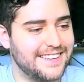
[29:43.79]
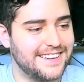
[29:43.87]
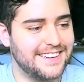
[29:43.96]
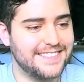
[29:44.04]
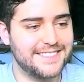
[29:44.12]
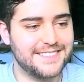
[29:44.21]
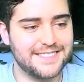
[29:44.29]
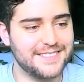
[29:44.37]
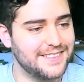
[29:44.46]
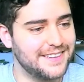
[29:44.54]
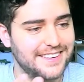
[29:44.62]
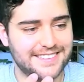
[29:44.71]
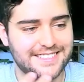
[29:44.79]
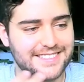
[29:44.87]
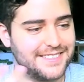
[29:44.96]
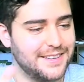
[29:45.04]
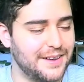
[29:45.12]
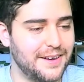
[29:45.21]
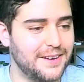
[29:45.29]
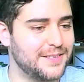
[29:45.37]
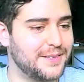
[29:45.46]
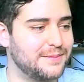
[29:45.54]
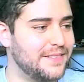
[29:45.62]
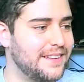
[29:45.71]
and it's
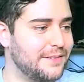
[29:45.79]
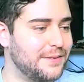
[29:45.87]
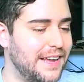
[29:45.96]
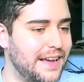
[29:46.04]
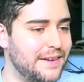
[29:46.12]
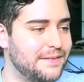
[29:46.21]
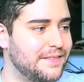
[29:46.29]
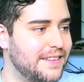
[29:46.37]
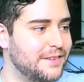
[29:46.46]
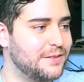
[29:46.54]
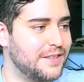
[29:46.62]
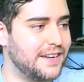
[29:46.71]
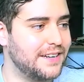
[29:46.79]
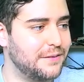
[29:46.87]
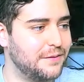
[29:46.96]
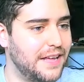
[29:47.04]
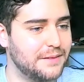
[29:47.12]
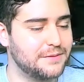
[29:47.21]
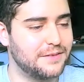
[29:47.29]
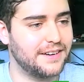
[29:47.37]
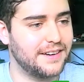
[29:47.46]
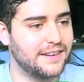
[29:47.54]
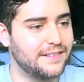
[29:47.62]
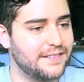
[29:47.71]
awesome that we have those kind of games right
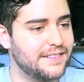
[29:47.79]
now.